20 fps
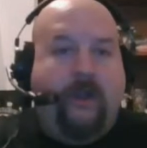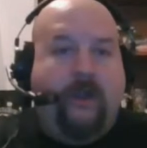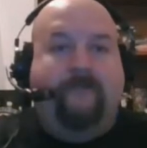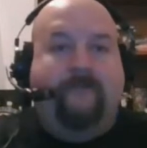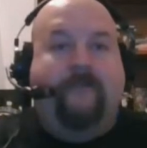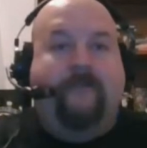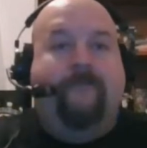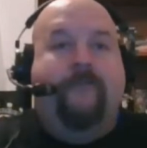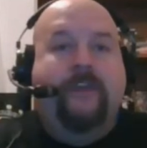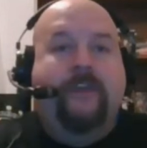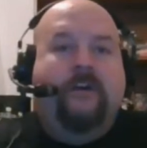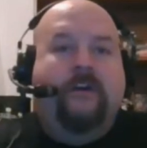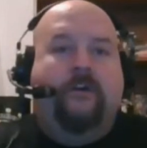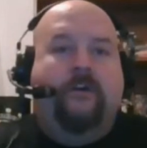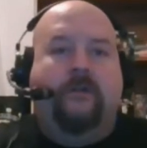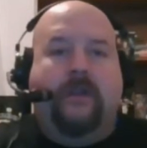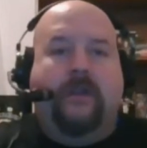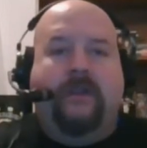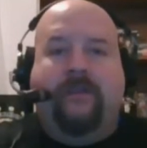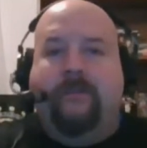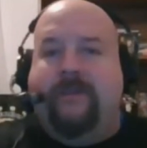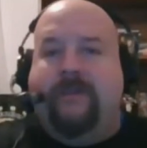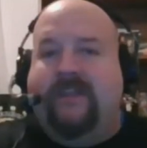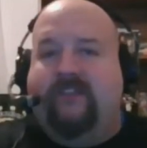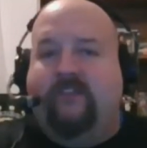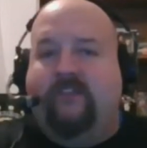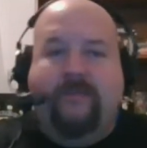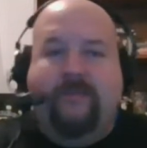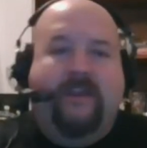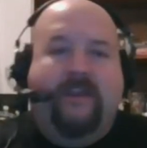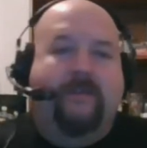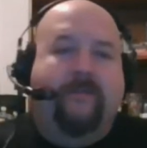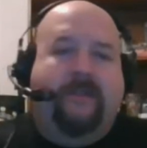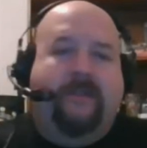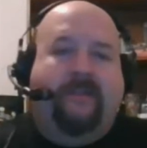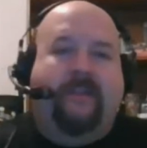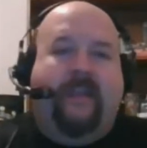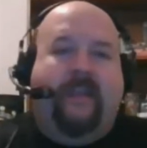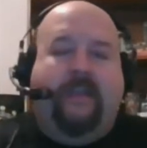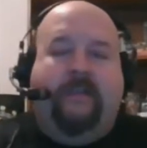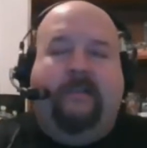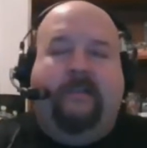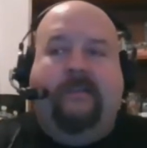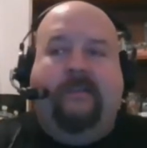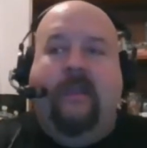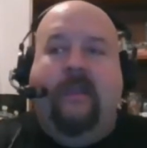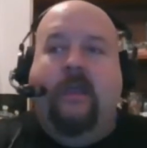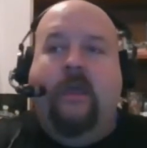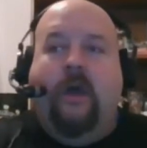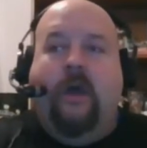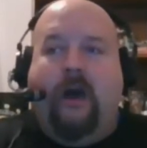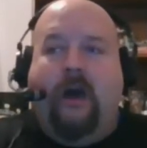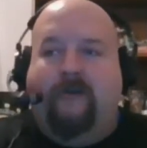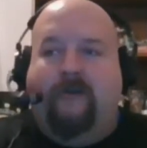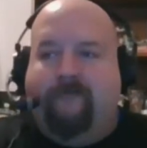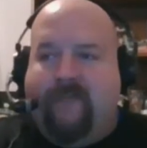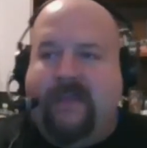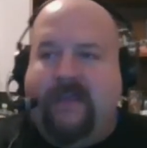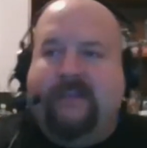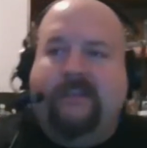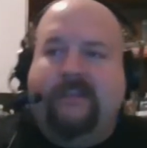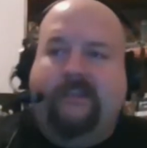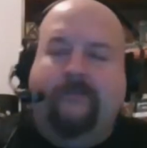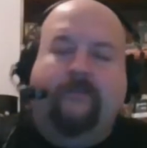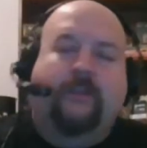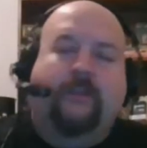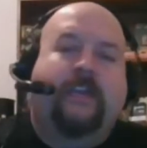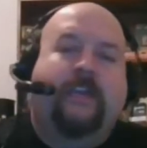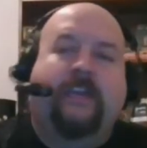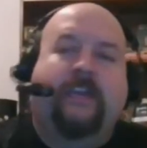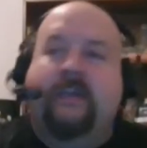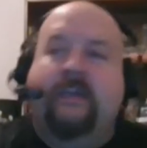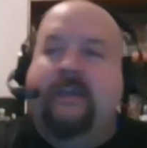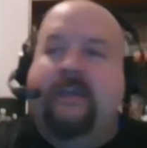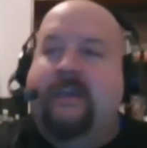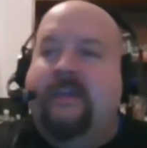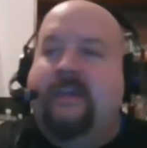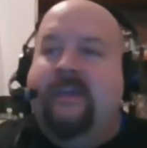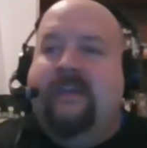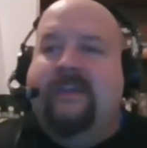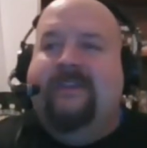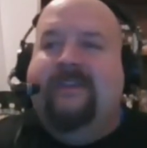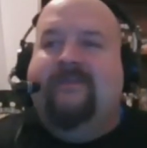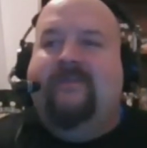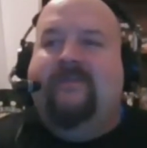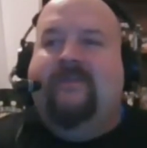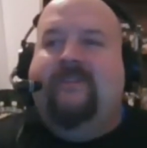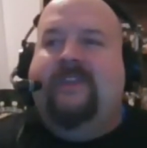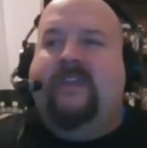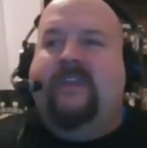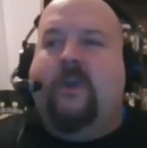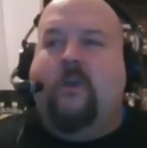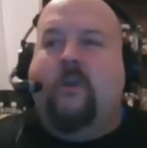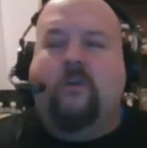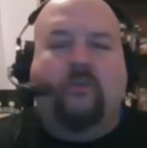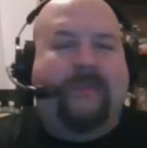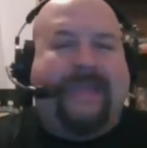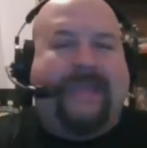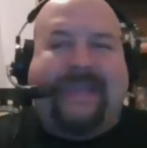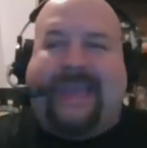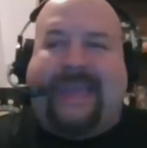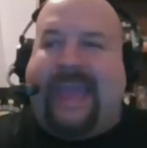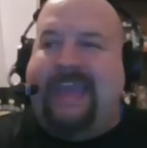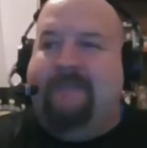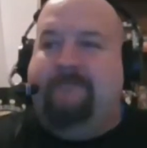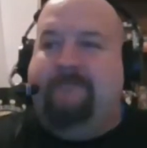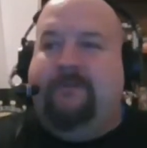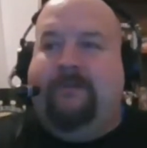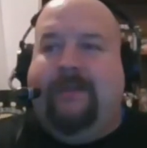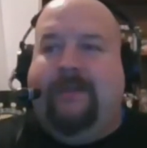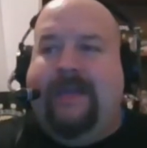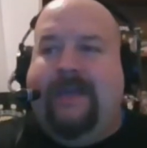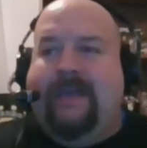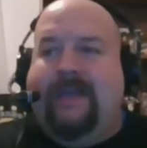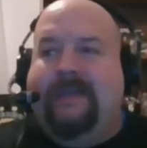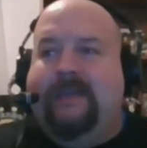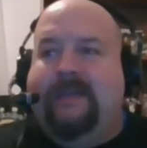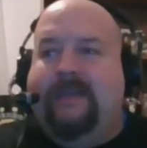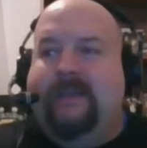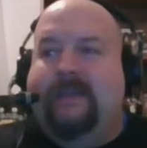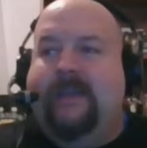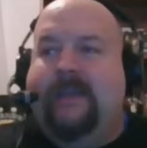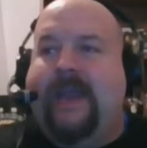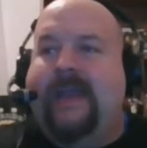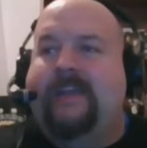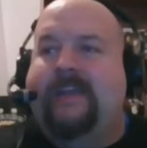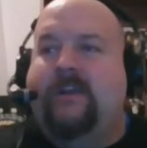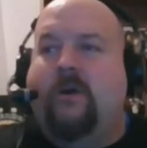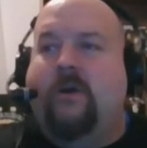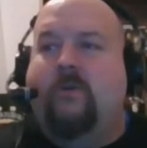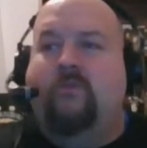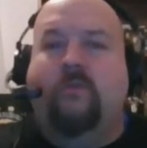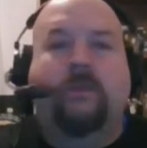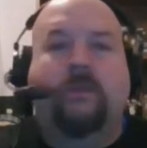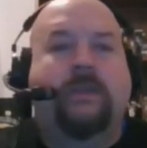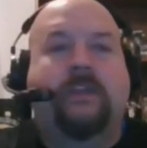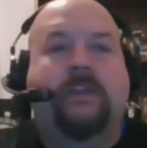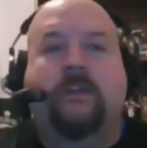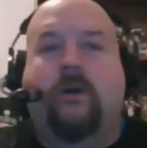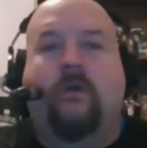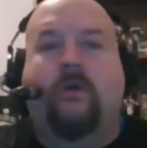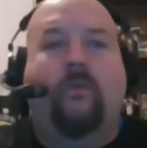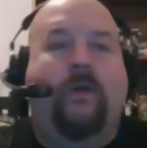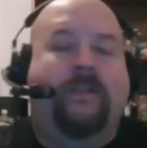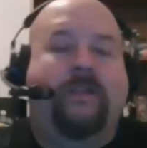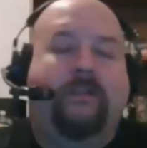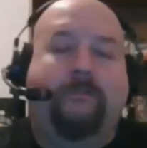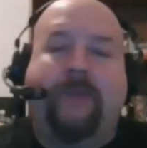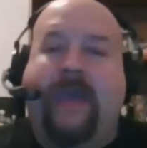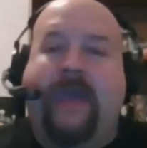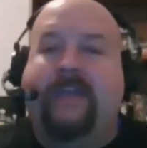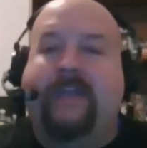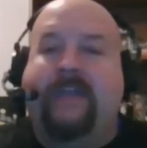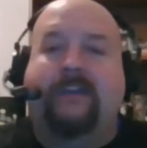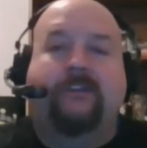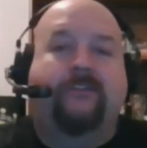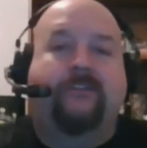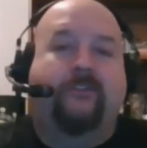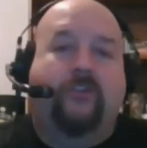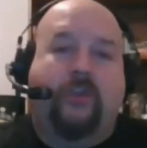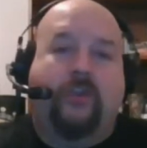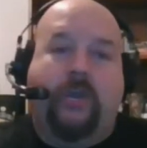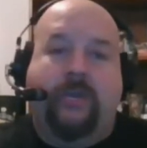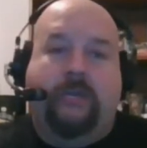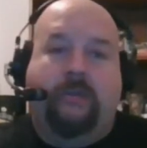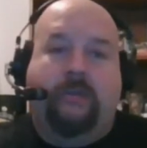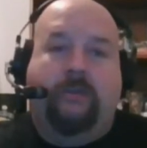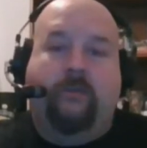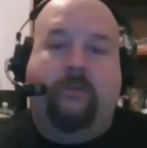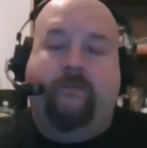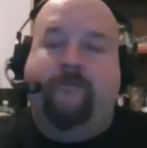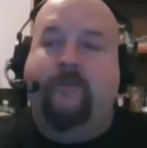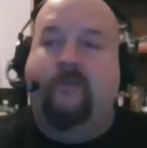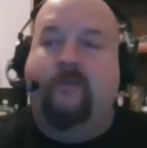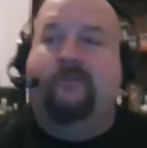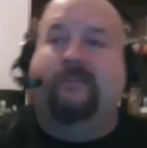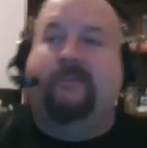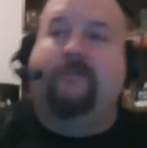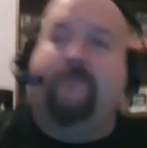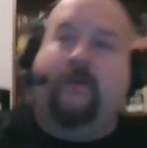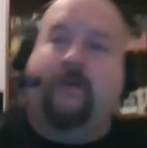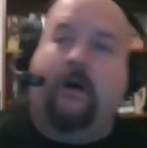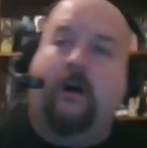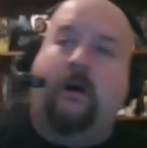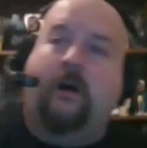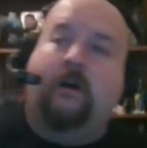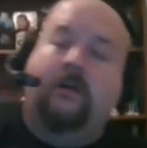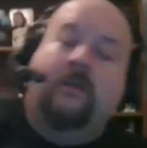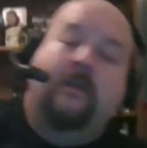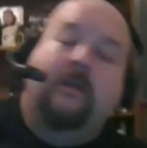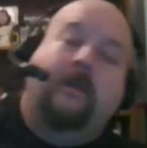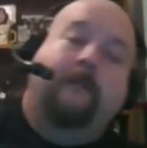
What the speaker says: off the field, and they made too many mistakes. Offensively, the early game plan, I don't really know what the Packers are trying to do. First of all,